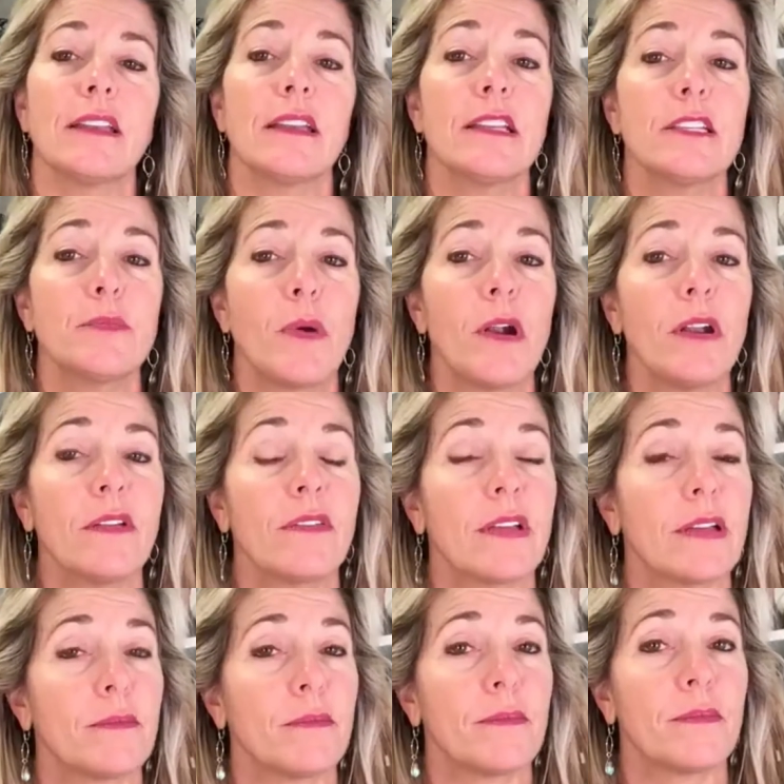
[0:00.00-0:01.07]
is part of
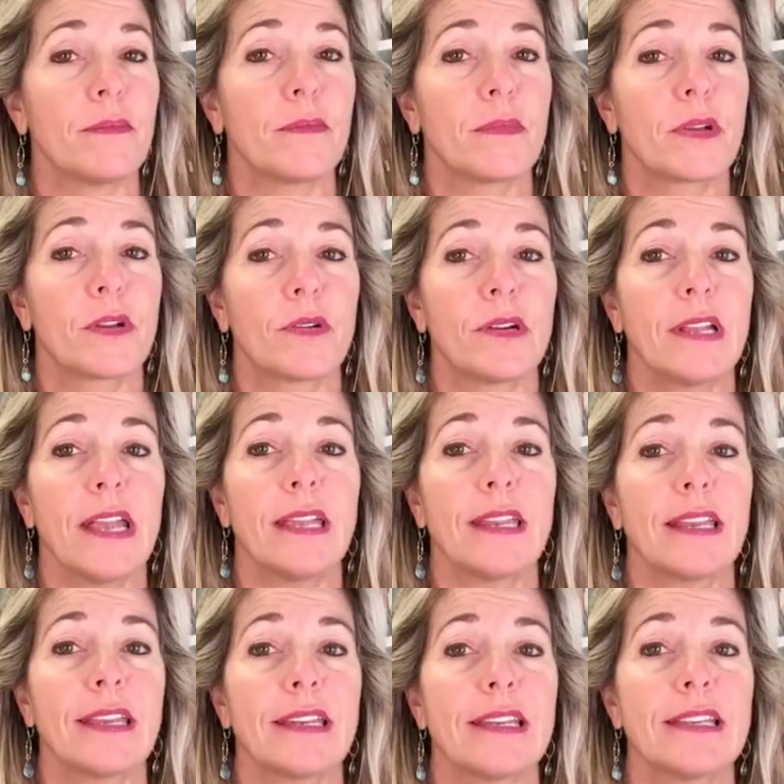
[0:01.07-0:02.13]
Him, creating
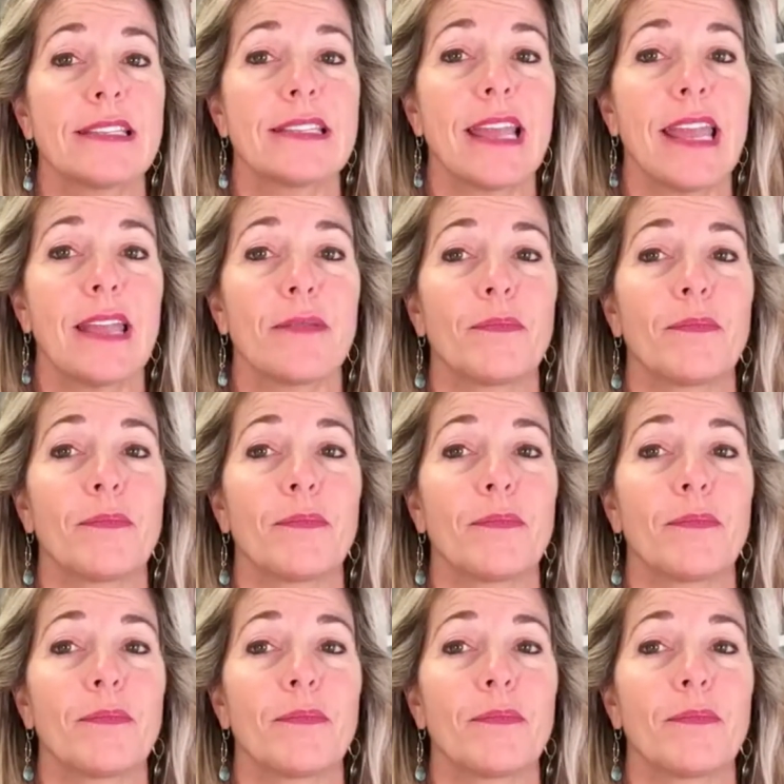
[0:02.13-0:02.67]
in His name.